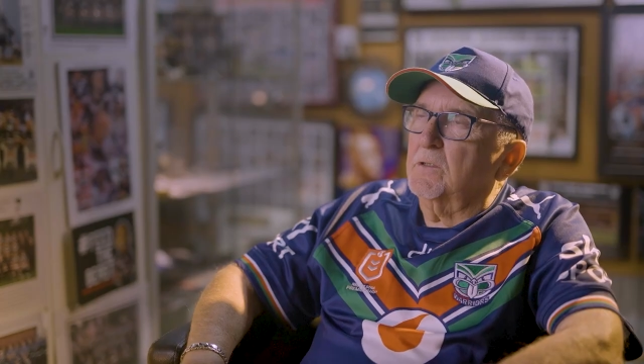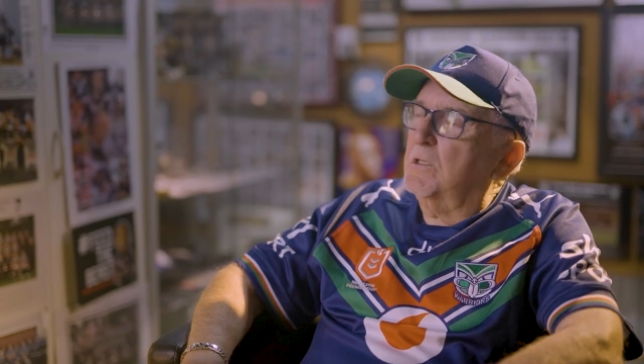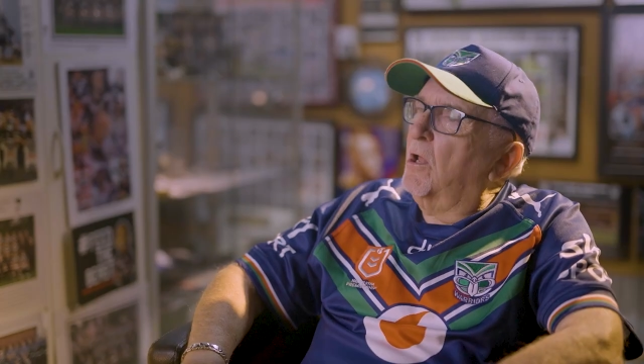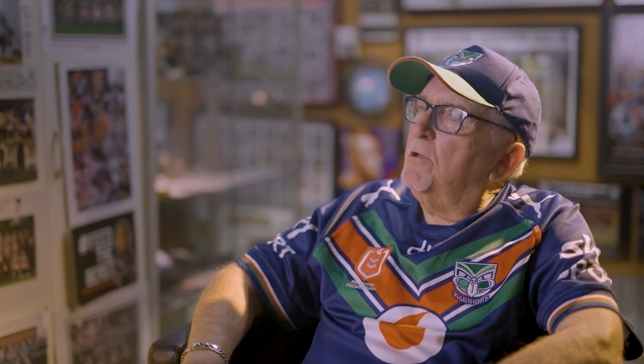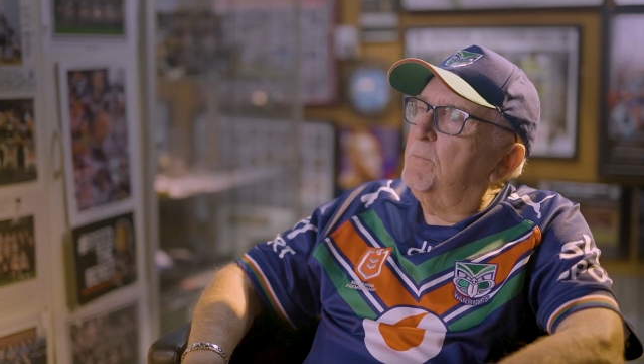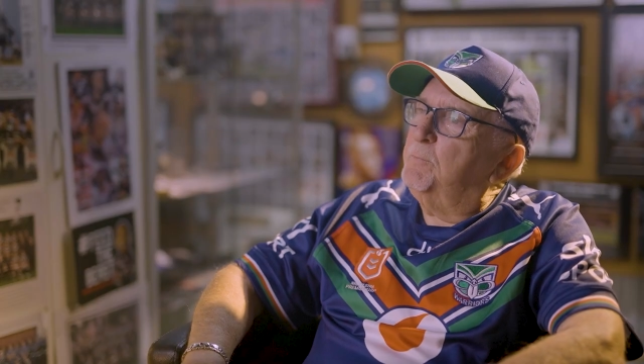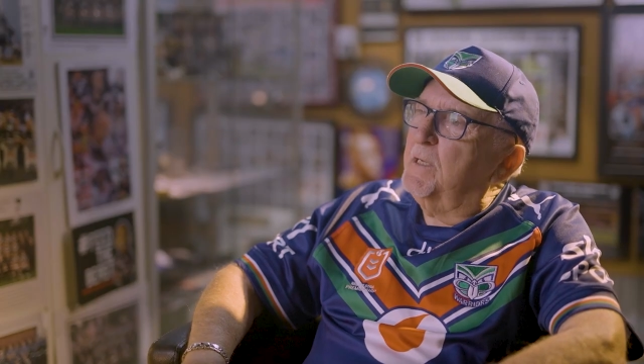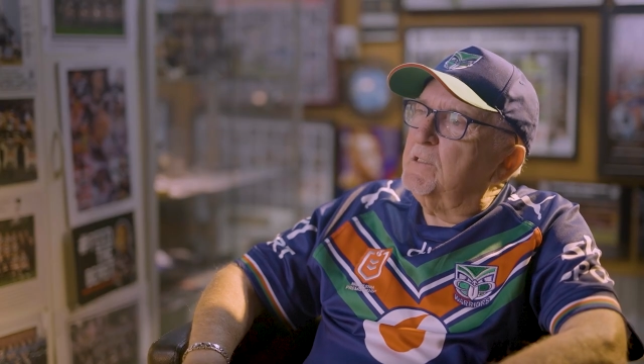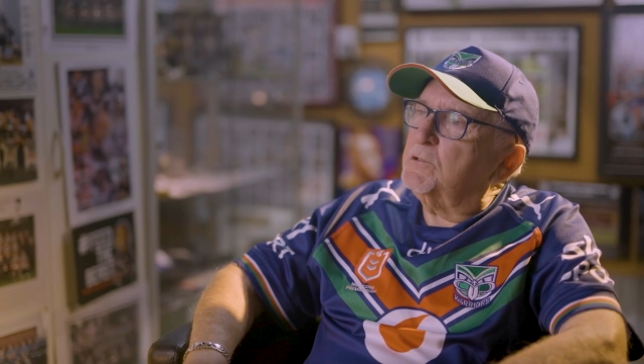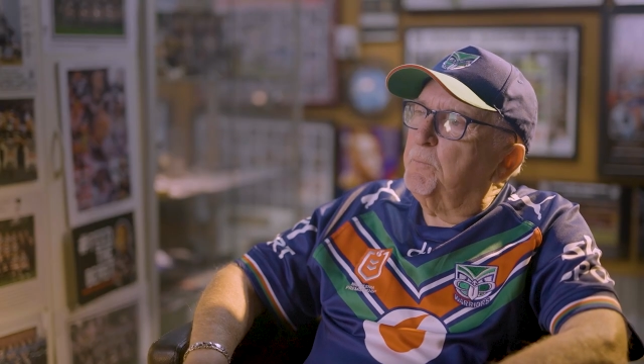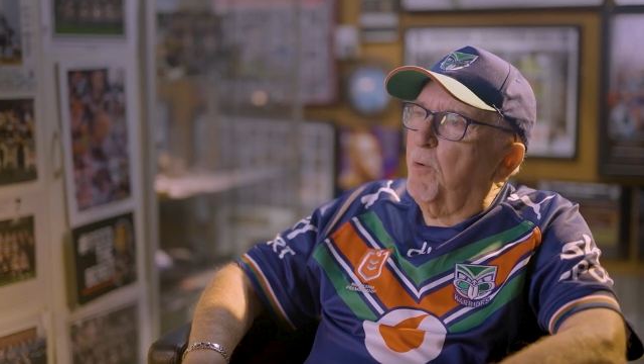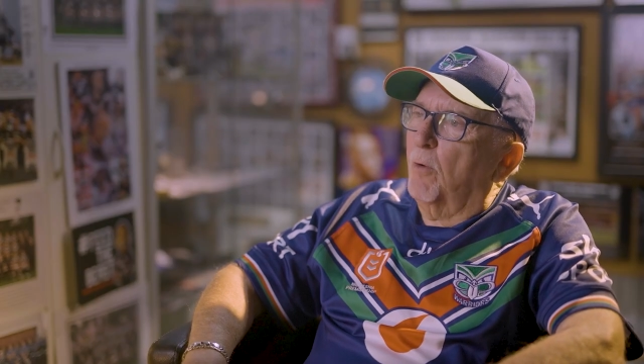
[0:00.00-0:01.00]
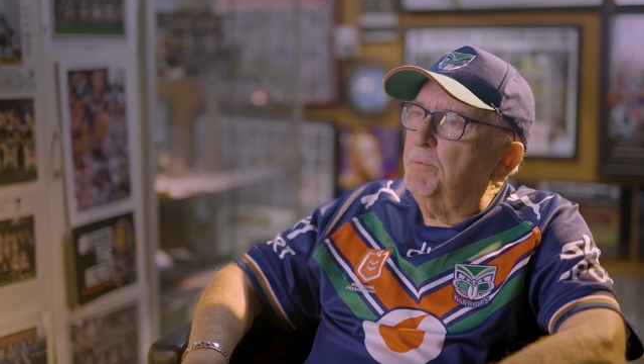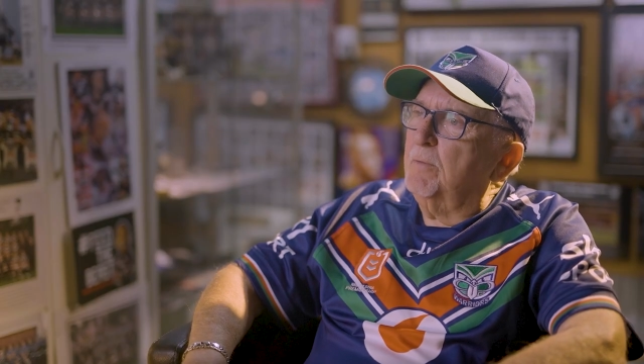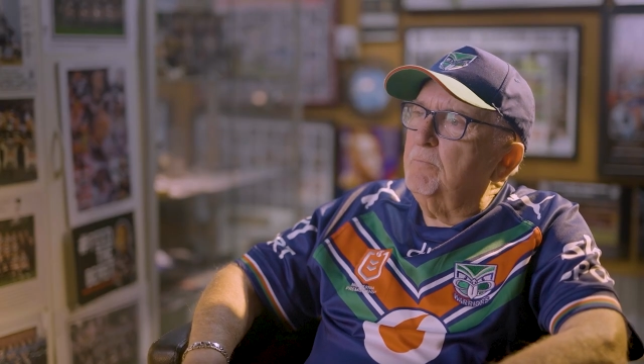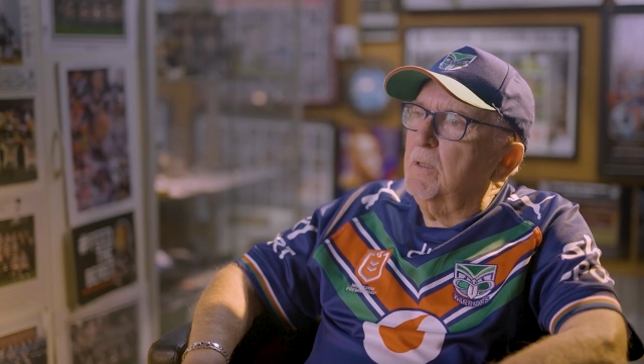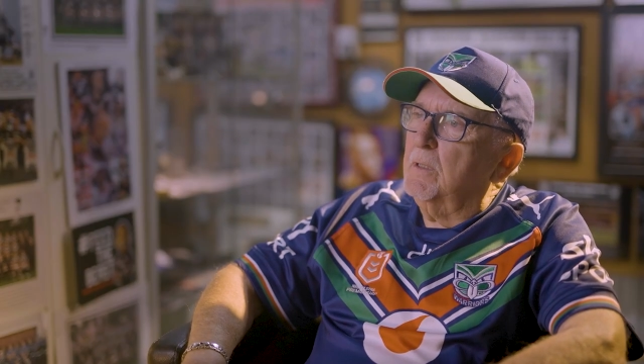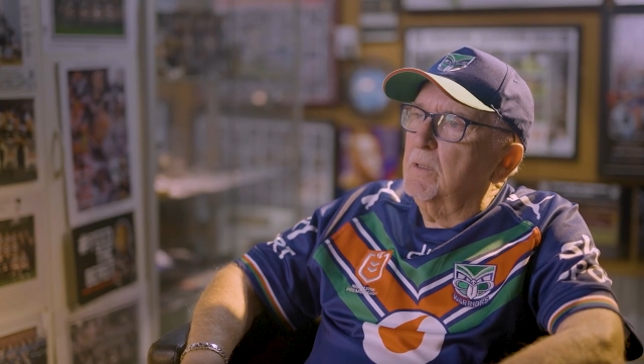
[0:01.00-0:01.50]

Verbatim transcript: You know the biggest problem?